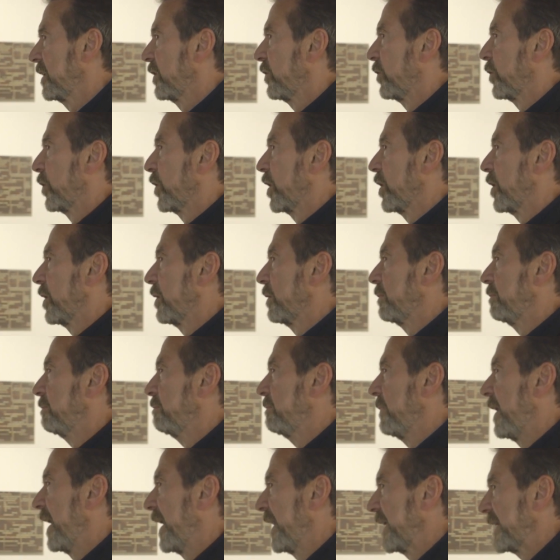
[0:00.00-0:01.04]
or
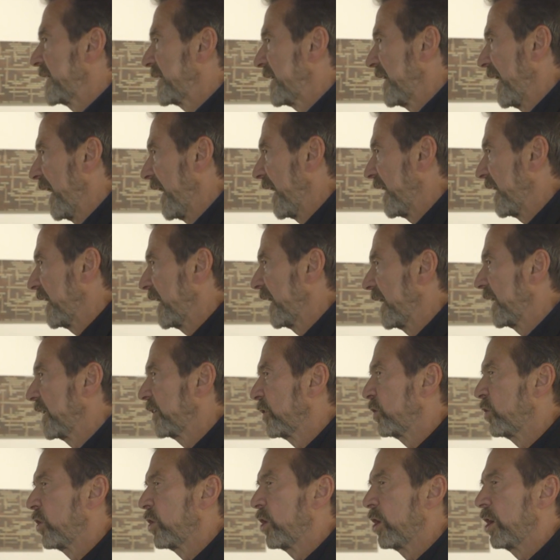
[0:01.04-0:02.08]
meditating
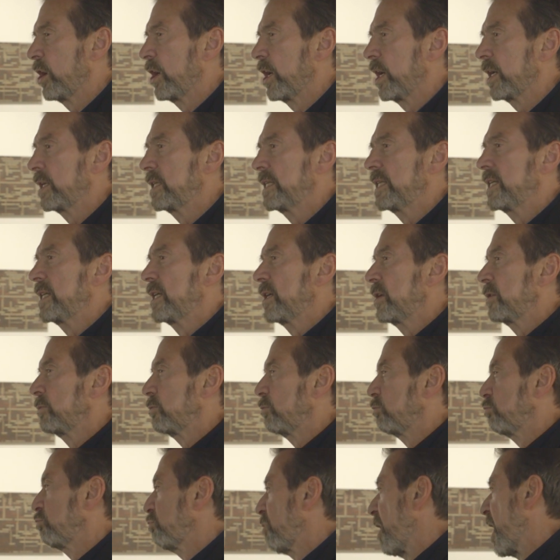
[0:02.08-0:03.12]
or
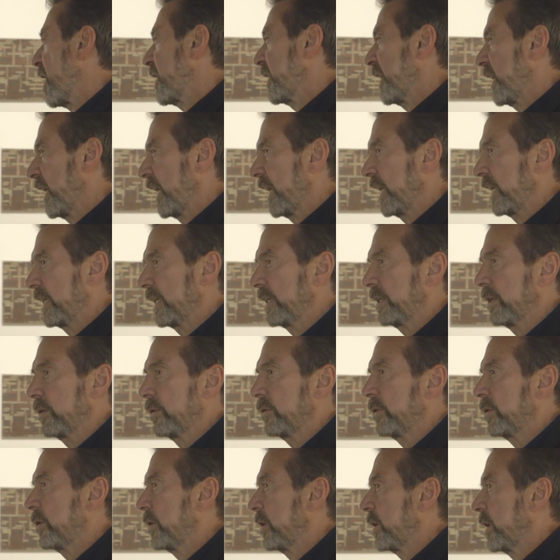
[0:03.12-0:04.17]
running
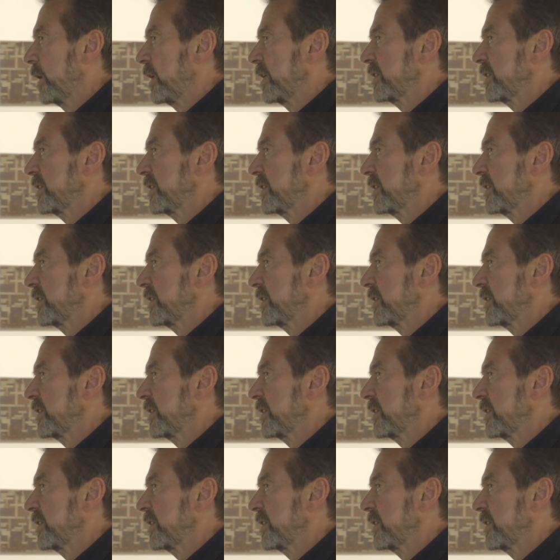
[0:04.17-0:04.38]
or